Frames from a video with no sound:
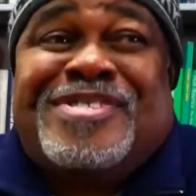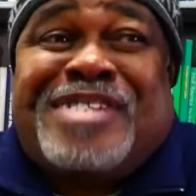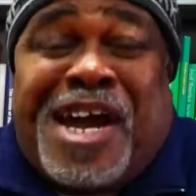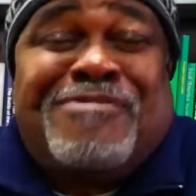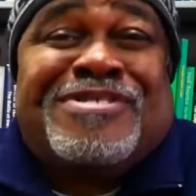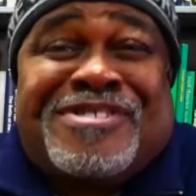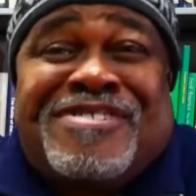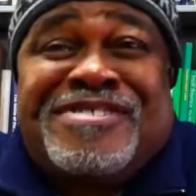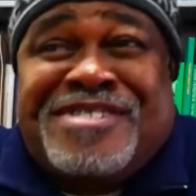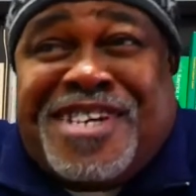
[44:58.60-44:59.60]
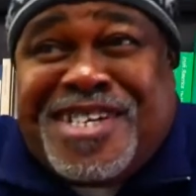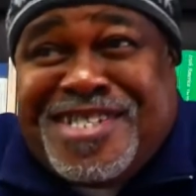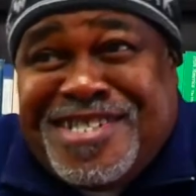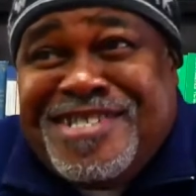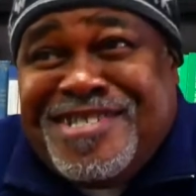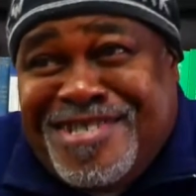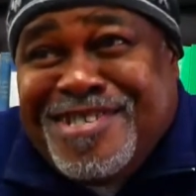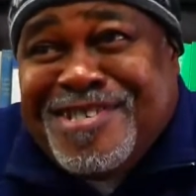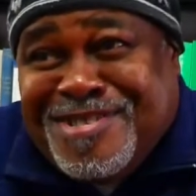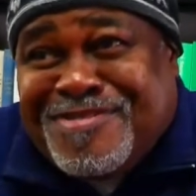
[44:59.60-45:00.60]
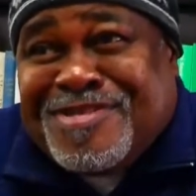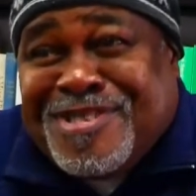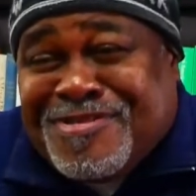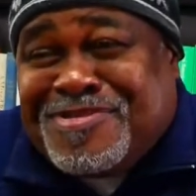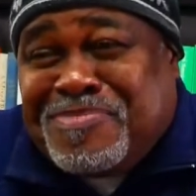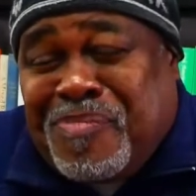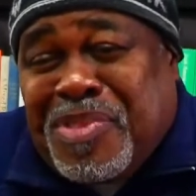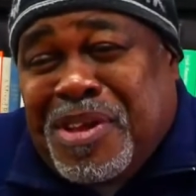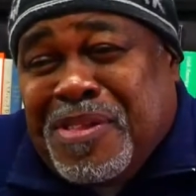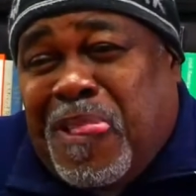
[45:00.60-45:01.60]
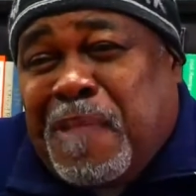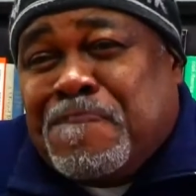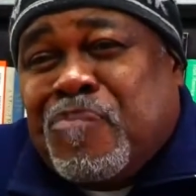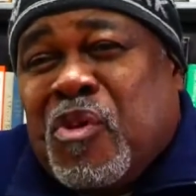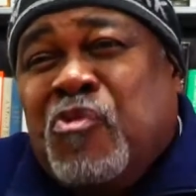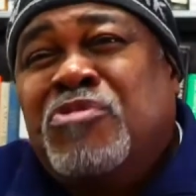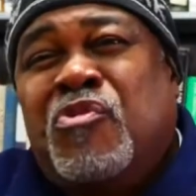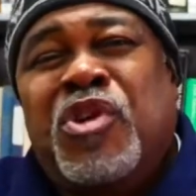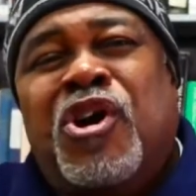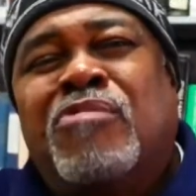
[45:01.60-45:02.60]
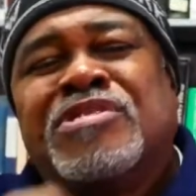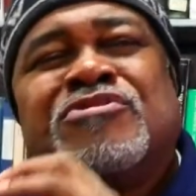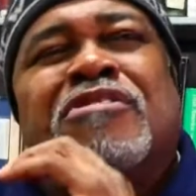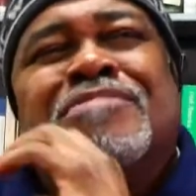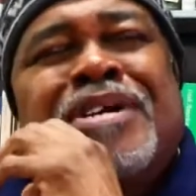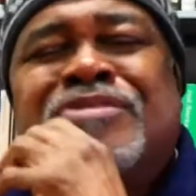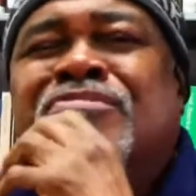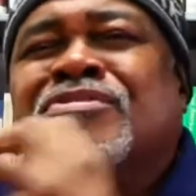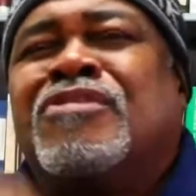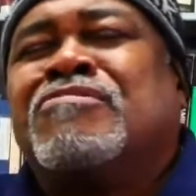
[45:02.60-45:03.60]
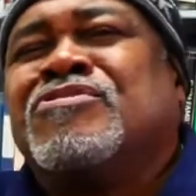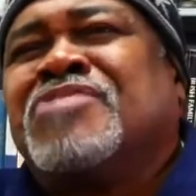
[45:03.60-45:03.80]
that was a crazy night because we, we always talked about doing the whole